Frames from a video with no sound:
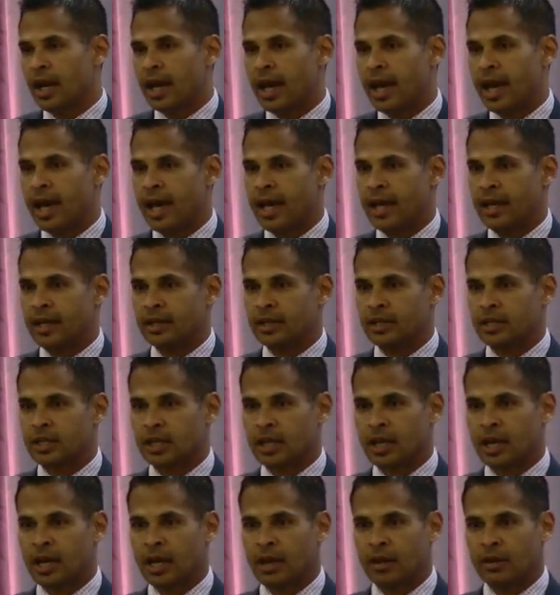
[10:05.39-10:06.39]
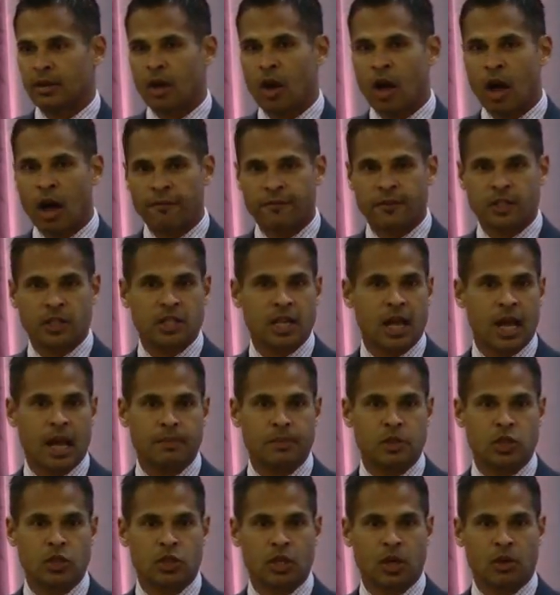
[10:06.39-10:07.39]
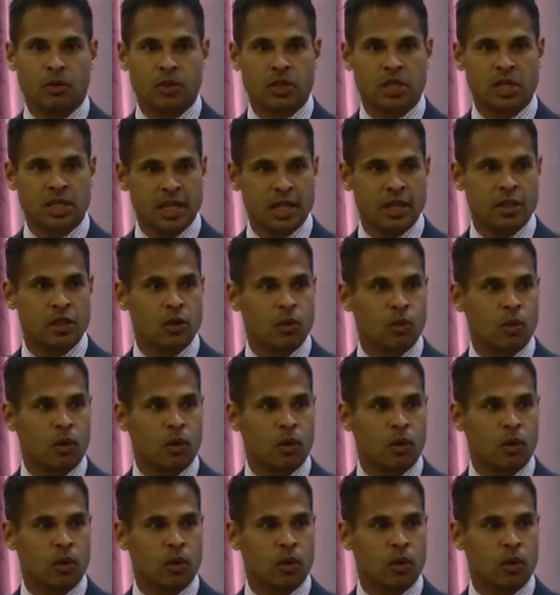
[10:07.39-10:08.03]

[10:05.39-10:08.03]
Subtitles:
And oftentimes you don't see the